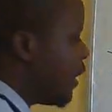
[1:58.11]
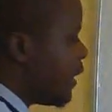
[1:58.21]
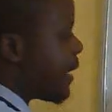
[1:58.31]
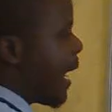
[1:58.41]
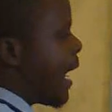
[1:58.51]

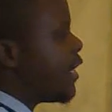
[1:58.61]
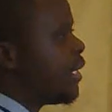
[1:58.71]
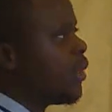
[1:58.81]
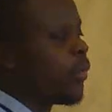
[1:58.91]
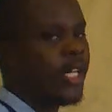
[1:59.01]
These are the
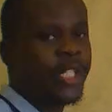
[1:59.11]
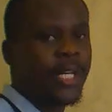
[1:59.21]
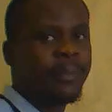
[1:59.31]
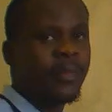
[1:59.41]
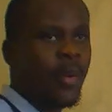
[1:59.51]

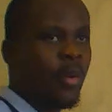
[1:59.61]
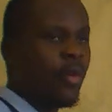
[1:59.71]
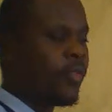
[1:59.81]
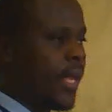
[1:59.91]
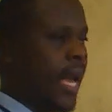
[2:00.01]
equation
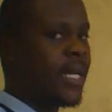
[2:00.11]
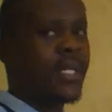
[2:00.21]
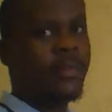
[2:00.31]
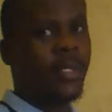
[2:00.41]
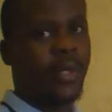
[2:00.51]
of the
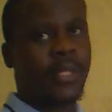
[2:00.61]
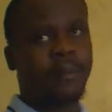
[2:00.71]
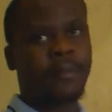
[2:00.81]
asymptotes.